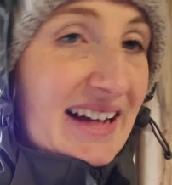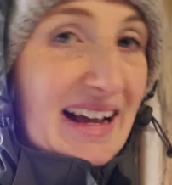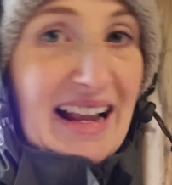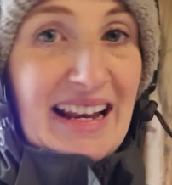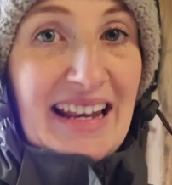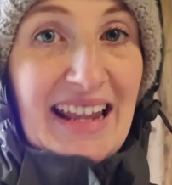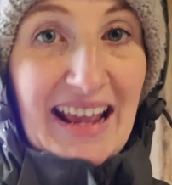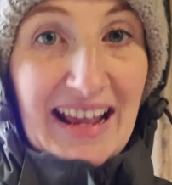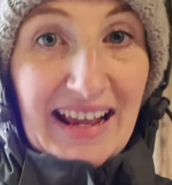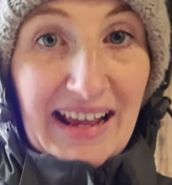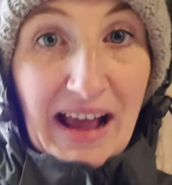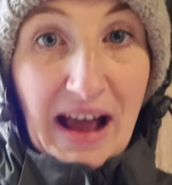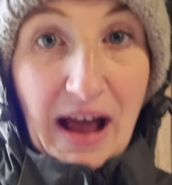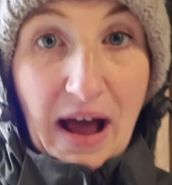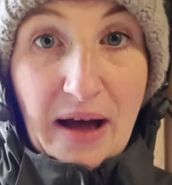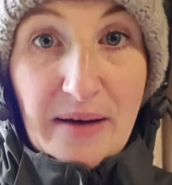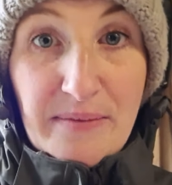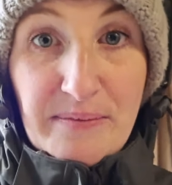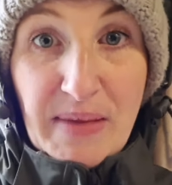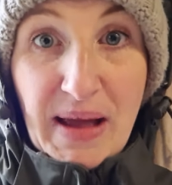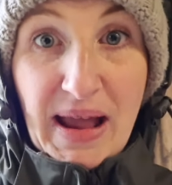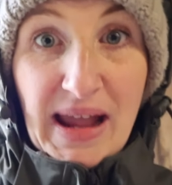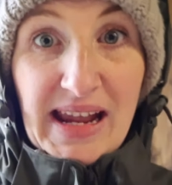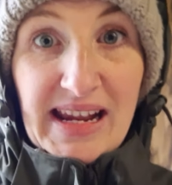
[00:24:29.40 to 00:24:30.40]
and they're
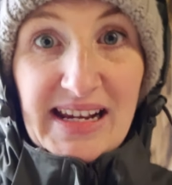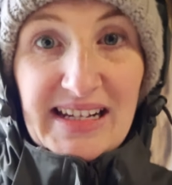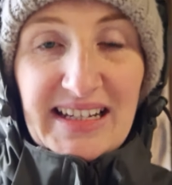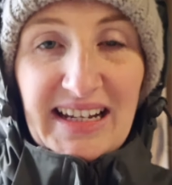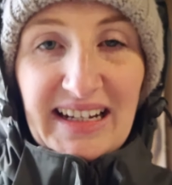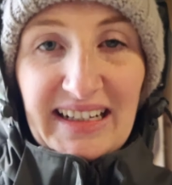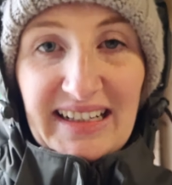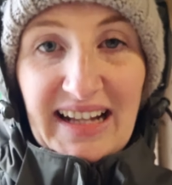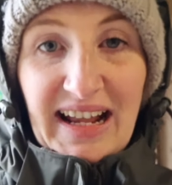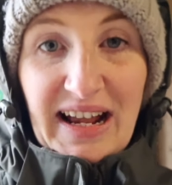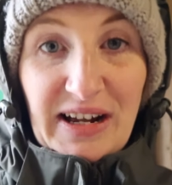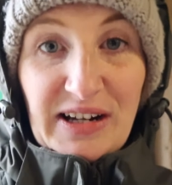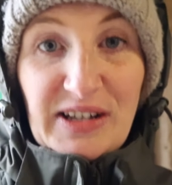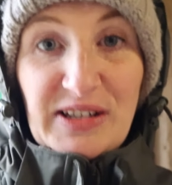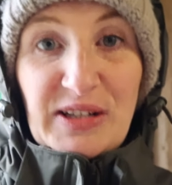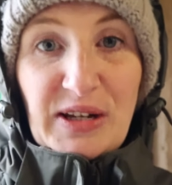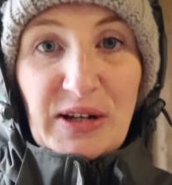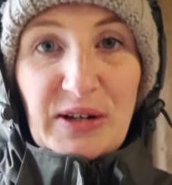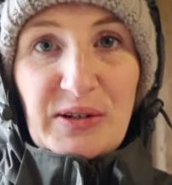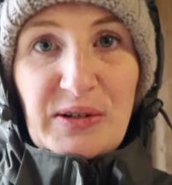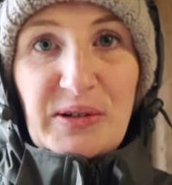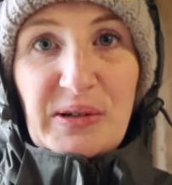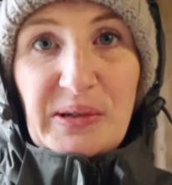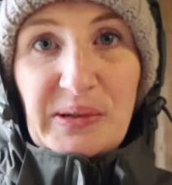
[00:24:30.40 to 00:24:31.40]
amazing, they are
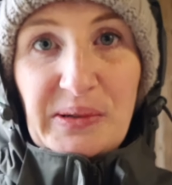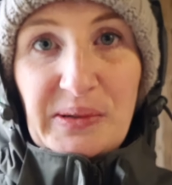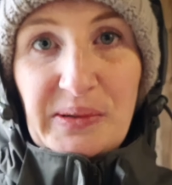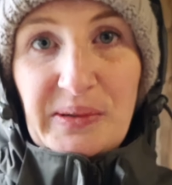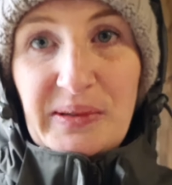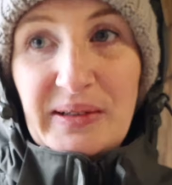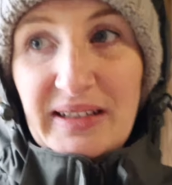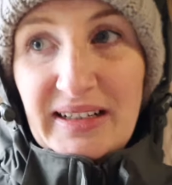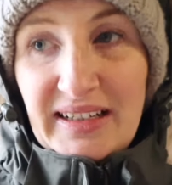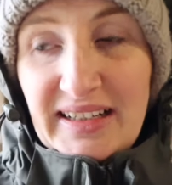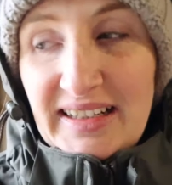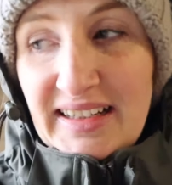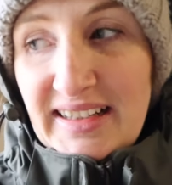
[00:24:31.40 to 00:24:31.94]
so cool.